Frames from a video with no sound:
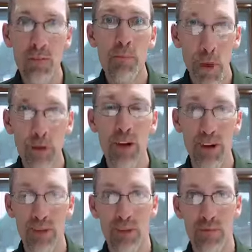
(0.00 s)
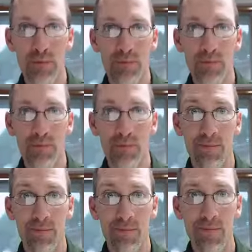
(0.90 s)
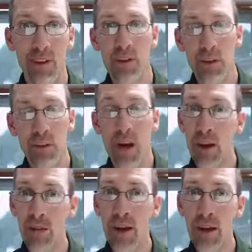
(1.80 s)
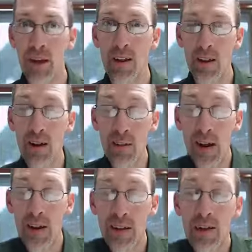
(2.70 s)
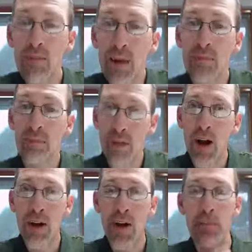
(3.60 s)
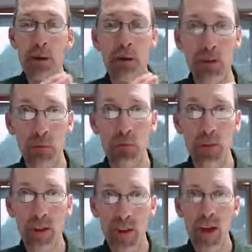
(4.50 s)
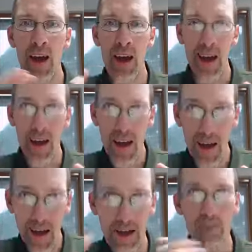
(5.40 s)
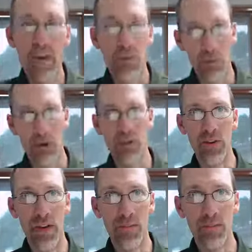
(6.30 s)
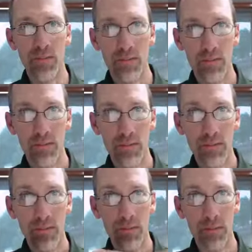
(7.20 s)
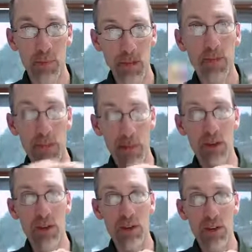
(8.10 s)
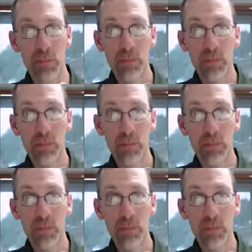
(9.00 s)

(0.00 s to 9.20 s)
perish. That's a little bit ironic there, but our non-perishables have an expiration date. because they perish.